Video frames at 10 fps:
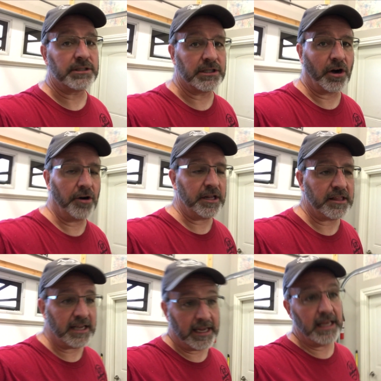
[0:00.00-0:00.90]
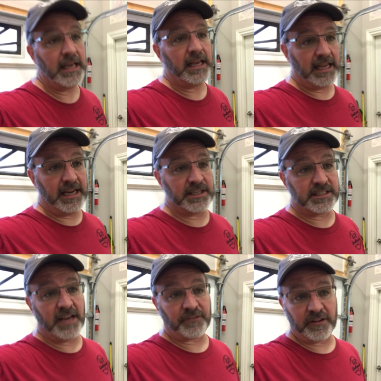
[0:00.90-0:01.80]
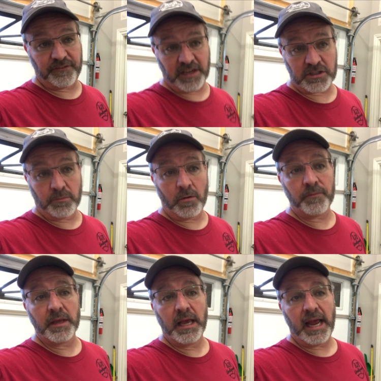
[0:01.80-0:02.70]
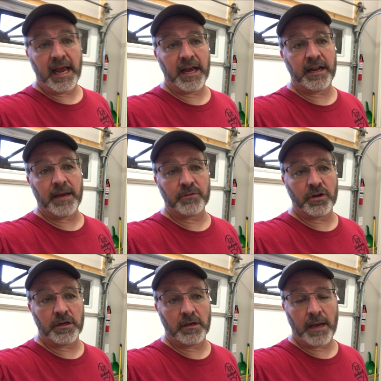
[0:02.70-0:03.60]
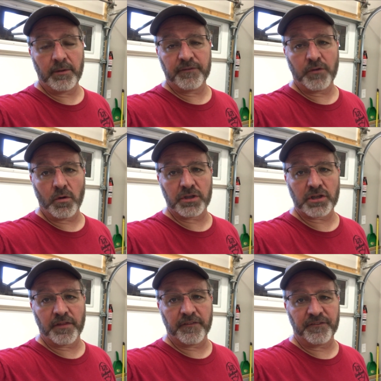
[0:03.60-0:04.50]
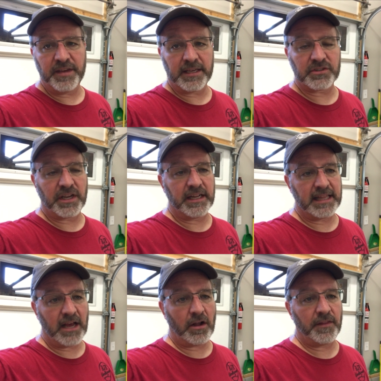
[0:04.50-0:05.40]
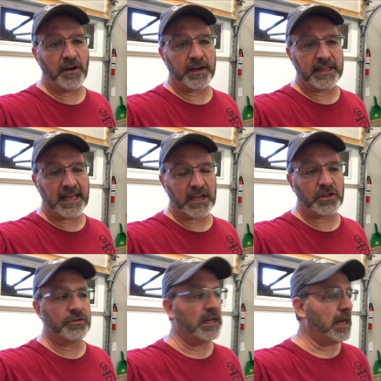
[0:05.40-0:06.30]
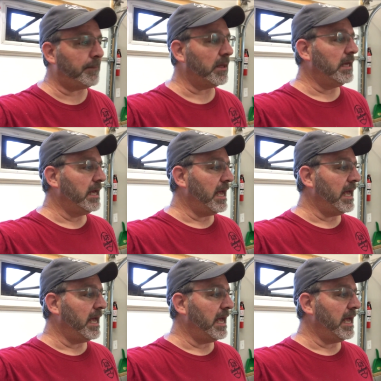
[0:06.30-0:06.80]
It didn't hurt anything. It is definitely fixable, and I'm gonna focus on the fix, getting that on there, getting that glued up.